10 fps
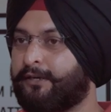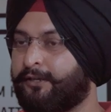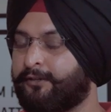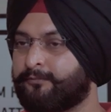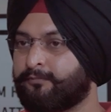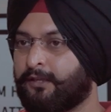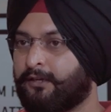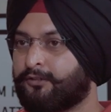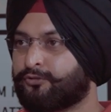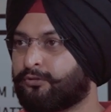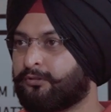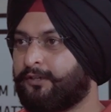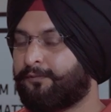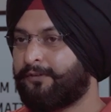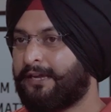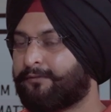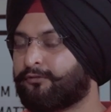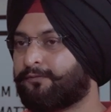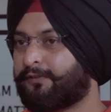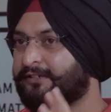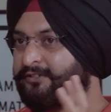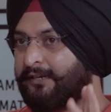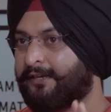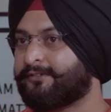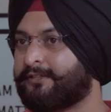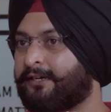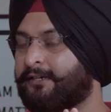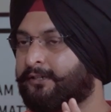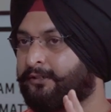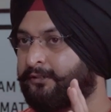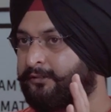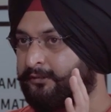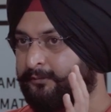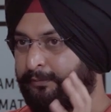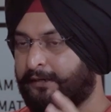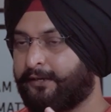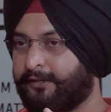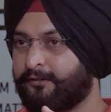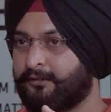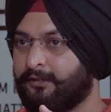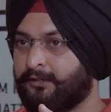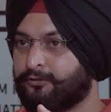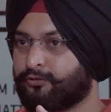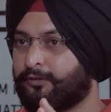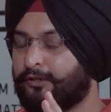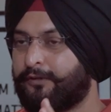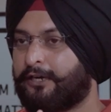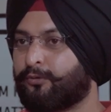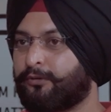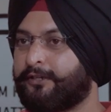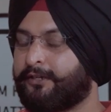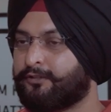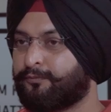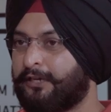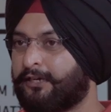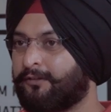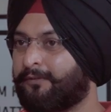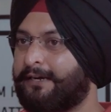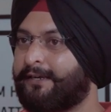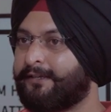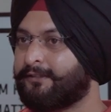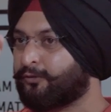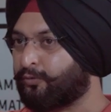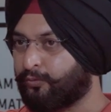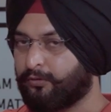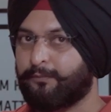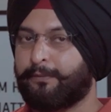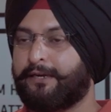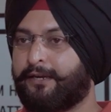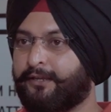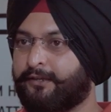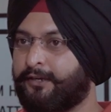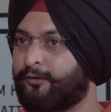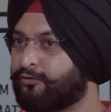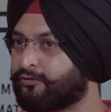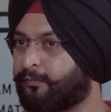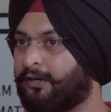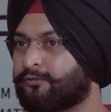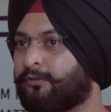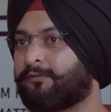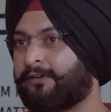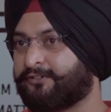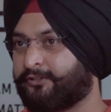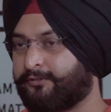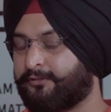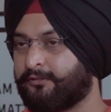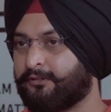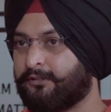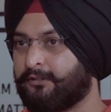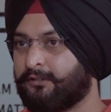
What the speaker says: painting, so if we have to fractionalize that painting, so what we are doing is we are dividing the whole painting into small fractions.